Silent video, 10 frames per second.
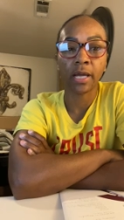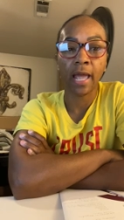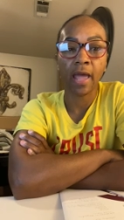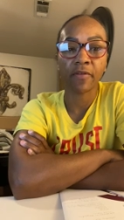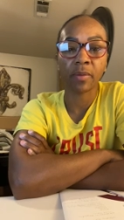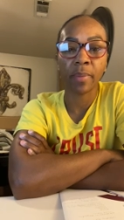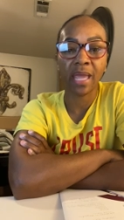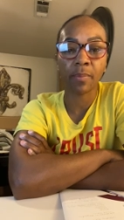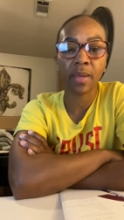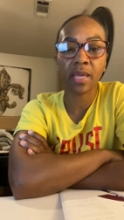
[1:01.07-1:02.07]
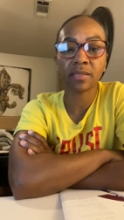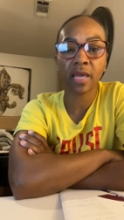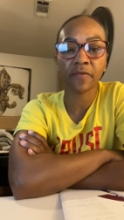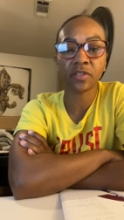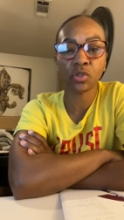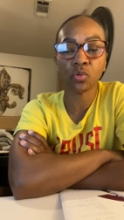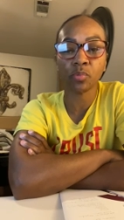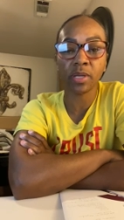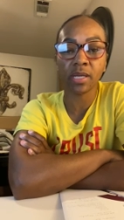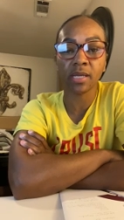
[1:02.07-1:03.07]
having babies have to
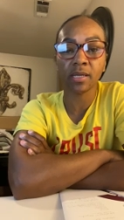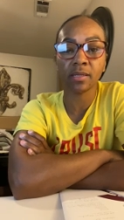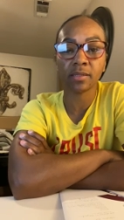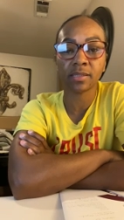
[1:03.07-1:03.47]
be